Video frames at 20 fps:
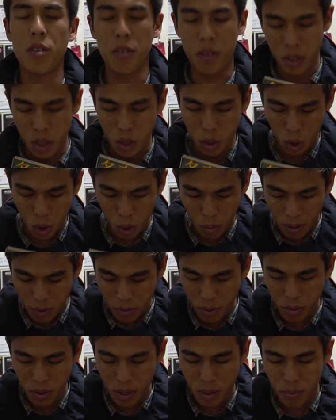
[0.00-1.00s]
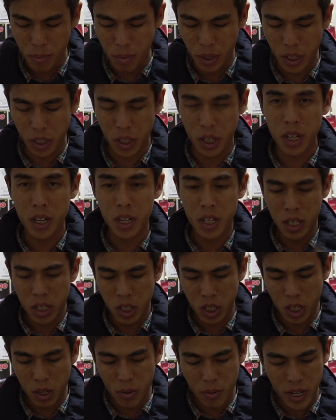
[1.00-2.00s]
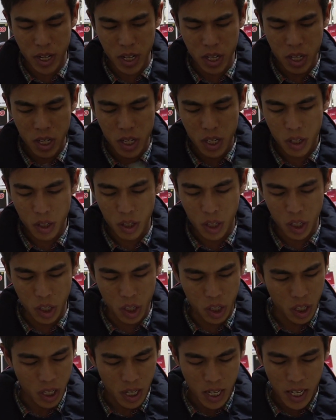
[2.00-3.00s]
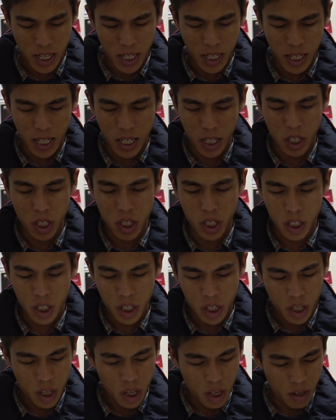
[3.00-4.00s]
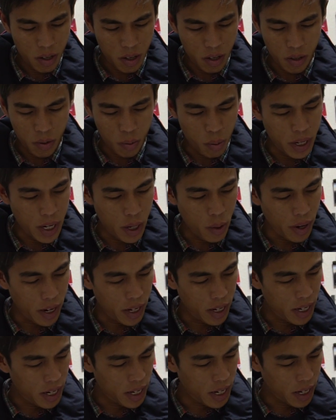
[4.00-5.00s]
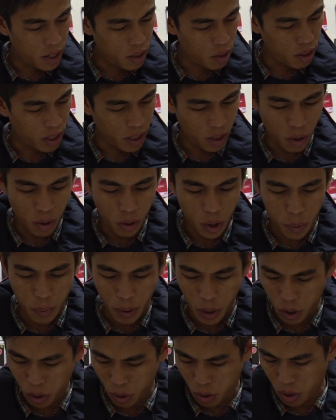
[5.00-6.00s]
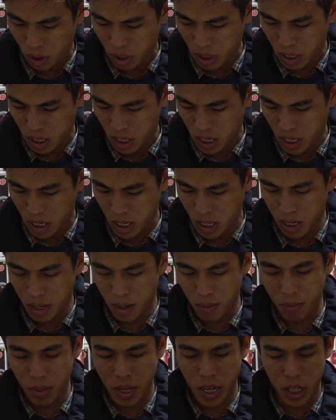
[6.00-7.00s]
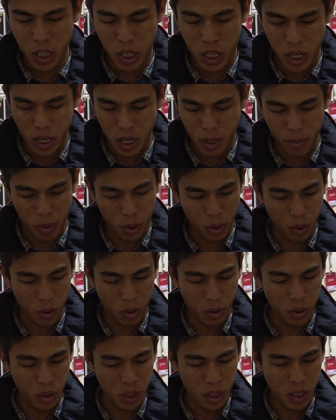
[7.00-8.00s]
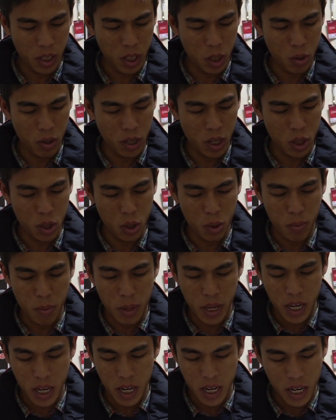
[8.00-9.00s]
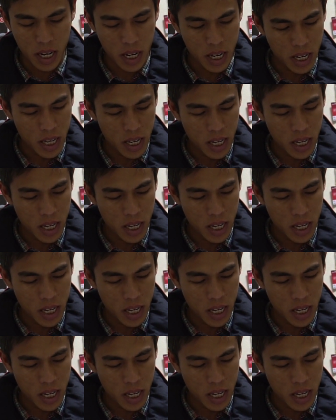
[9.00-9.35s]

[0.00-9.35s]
on the Subaru Impreza series. So this list is really great. It has like all the special STI models, the 22B,